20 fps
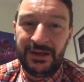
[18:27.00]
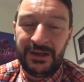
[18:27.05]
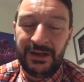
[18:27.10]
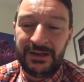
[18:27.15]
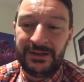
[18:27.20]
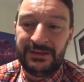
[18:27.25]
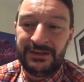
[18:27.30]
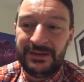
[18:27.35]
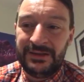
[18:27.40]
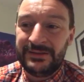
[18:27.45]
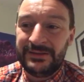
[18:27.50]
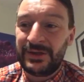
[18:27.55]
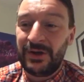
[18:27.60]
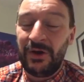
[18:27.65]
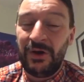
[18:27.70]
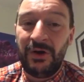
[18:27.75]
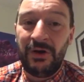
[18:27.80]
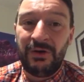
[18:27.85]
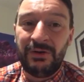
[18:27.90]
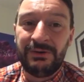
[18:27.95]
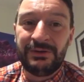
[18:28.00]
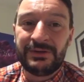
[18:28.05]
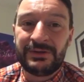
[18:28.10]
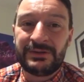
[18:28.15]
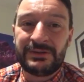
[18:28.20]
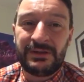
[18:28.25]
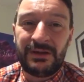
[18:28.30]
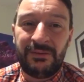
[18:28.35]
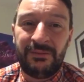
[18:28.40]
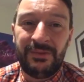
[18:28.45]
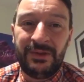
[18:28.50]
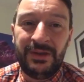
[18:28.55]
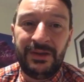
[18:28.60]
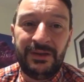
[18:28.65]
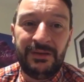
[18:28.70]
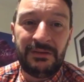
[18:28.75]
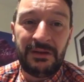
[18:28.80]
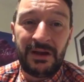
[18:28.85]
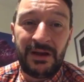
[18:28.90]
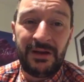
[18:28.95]
And it's hard. I
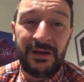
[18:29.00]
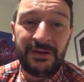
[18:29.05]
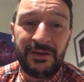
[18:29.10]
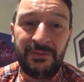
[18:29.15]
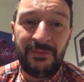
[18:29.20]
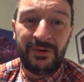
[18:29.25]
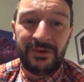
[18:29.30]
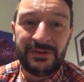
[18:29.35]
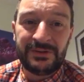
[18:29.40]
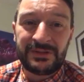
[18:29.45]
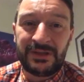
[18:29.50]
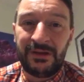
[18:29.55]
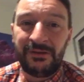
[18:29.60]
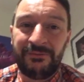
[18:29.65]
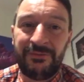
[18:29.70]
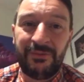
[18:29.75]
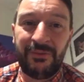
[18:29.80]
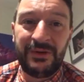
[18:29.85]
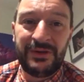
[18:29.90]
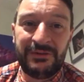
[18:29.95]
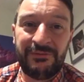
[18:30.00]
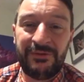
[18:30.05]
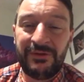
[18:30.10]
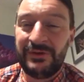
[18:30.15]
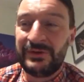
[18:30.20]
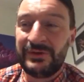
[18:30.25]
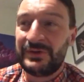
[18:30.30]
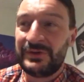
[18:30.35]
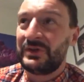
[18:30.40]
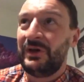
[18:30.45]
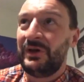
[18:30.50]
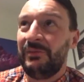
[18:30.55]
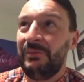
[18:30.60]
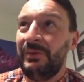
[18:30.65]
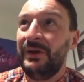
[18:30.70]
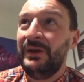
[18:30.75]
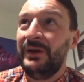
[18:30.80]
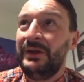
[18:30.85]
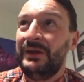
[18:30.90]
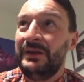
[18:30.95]
mean, I know what it's like for when you first stop.
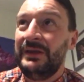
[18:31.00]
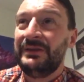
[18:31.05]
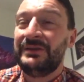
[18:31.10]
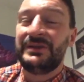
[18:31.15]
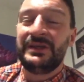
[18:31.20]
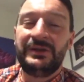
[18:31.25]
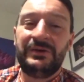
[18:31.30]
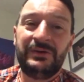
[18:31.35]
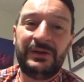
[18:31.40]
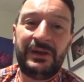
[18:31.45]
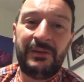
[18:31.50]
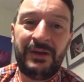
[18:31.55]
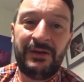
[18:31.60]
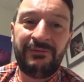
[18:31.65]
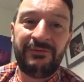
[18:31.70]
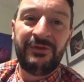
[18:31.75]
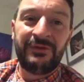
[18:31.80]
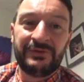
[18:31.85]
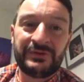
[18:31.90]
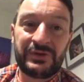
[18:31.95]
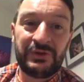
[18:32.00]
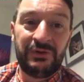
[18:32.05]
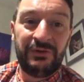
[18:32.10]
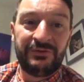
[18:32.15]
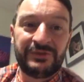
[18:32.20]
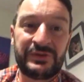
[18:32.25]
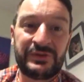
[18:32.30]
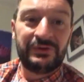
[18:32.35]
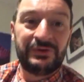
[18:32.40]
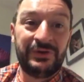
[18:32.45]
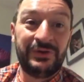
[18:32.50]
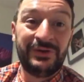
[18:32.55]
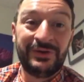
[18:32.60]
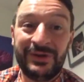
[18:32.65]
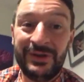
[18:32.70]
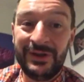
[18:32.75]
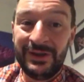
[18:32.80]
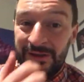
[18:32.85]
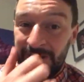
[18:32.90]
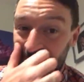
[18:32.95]
You see all them adverts all of a sudden.
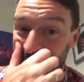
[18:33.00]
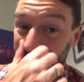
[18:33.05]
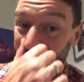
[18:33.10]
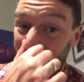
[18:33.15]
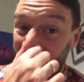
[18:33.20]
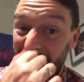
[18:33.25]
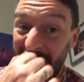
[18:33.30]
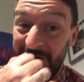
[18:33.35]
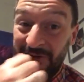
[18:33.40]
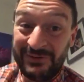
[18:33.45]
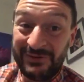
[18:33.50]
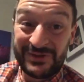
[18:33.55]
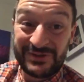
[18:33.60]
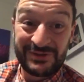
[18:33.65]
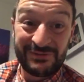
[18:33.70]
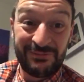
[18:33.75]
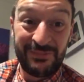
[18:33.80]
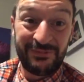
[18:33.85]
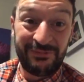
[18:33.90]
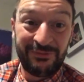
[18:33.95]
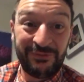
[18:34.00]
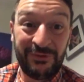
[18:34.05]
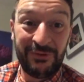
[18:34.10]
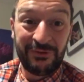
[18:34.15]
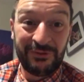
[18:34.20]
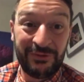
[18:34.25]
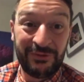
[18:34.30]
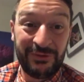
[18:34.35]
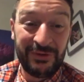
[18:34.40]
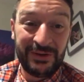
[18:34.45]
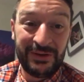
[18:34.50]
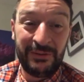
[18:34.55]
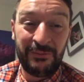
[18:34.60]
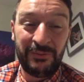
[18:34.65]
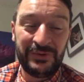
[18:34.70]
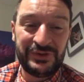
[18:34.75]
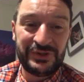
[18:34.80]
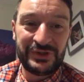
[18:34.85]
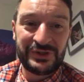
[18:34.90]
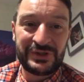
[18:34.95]
You never noticed them before, and then
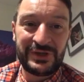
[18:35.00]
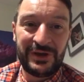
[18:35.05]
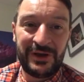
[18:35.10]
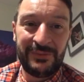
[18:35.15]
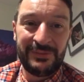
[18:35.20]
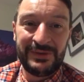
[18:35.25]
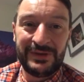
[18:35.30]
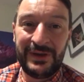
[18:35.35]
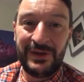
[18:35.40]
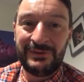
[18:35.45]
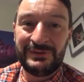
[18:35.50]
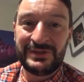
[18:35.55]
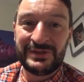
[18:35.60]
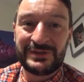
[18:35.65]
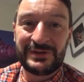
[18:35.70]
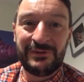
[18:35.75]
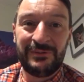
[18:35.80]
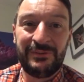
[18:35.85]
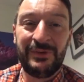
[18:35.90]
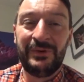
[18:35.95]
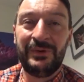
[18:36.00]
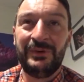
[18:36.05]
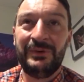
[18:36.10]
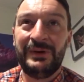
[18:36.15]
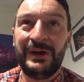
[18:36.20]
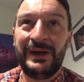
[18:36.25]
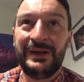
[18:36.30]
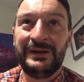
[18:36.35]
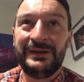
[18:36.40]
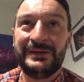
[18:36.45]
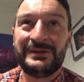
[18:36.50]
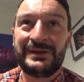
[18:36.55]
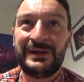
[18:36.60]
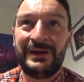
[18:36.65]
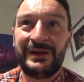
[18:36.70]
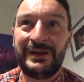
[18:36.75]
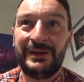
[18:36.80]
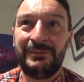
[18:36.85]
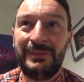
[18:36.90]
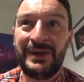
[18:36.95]
once you stop, you notice them all, and it's
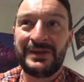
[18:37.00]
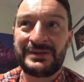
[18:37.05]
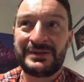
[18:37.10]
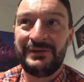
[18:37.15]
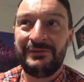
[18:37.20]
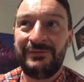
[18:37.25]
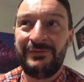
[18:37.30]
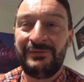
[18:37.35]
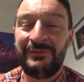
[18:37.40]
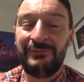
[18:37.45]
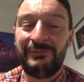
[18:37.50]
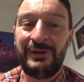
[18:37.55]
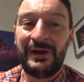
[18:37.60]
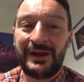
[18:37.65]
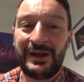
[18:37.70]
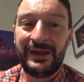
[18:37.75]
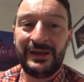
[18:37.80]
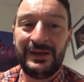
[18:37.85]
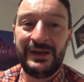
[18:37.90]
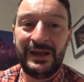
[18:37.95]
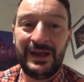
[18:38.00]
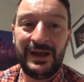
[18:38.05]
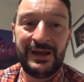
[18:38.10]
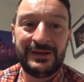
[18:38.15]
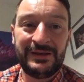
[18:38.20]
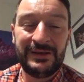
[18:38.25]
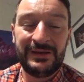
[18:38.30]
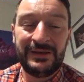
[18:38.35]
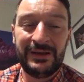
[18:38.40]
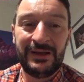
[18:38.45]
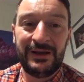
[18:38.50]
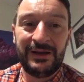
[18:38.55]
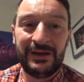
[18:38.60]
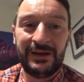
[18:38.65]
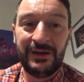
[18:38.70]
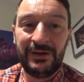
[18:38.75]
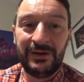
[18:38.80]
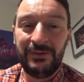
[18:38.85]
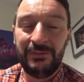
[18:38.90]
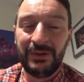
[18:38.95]
like a massive rack in your head, and you're like,
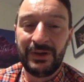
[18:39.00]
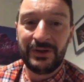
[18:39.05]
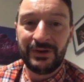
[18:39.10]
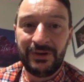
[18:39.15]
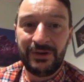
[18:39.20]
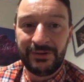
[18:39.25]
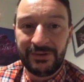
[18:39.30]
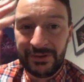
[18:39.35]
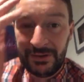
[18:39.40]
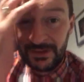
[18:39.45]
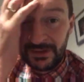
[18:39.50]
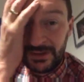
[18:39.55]
oh my god,